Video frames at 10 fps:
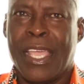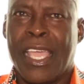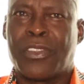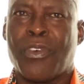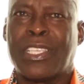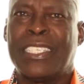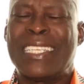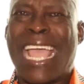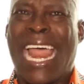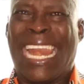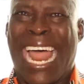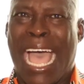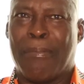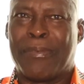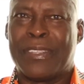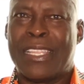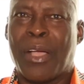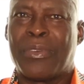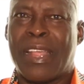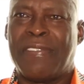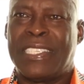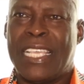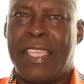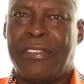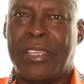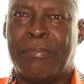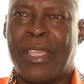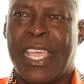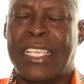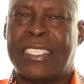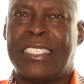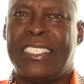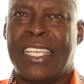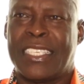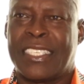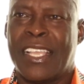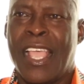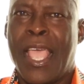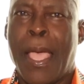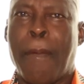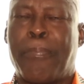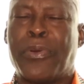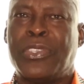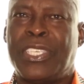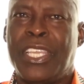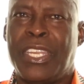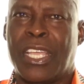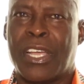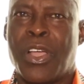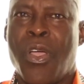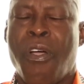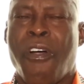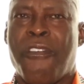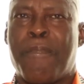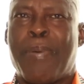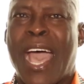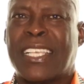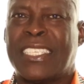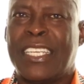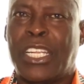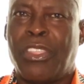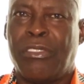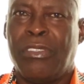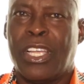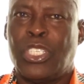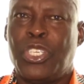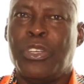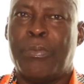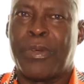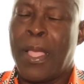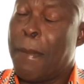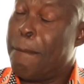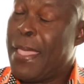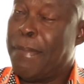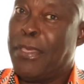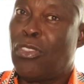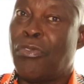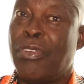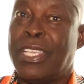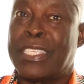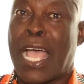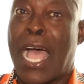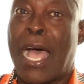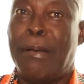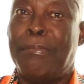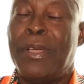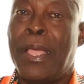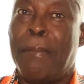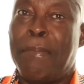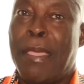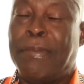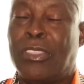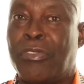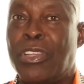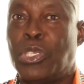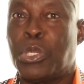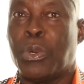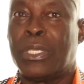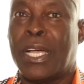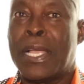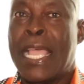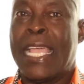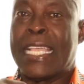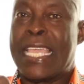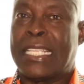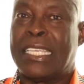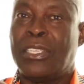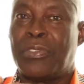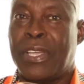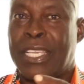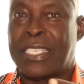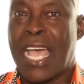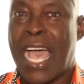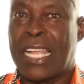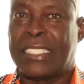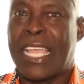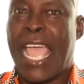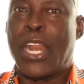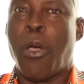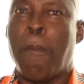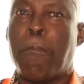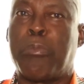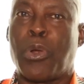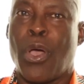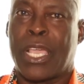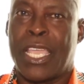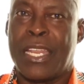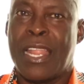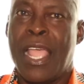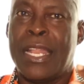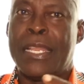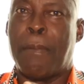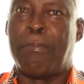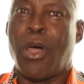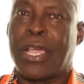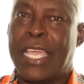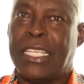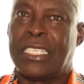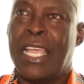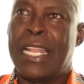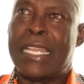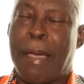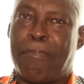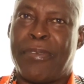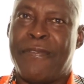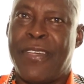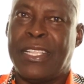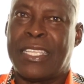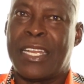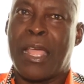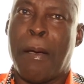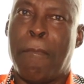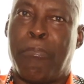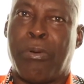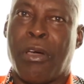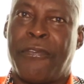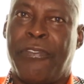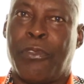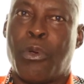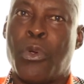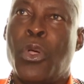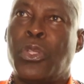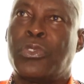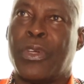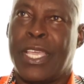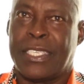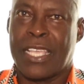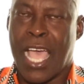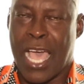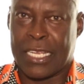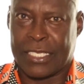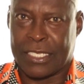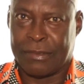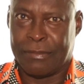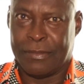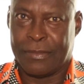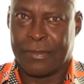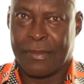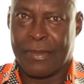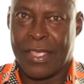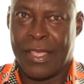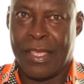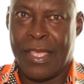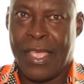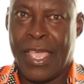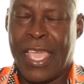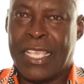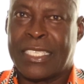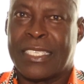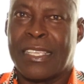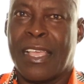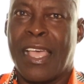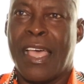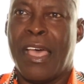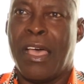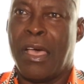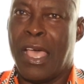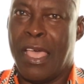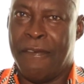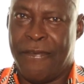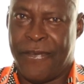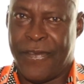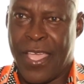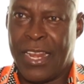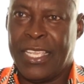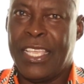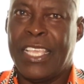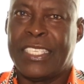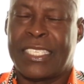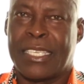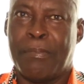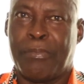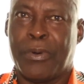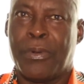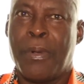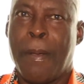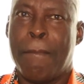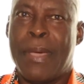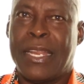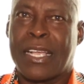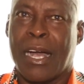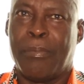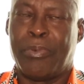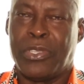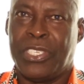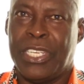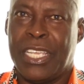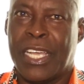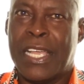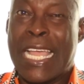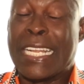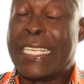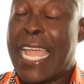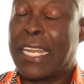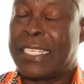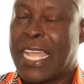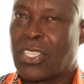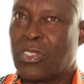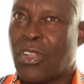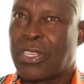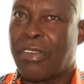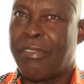It wasn't a lab that could have saved him. It's just a procedure of passing a tube, maybe through his arm, maybe through his shoulder, getting to his heart and unblocking the blockage that prevented blood flow to his heart. It's a fairly simple medical procedure that does not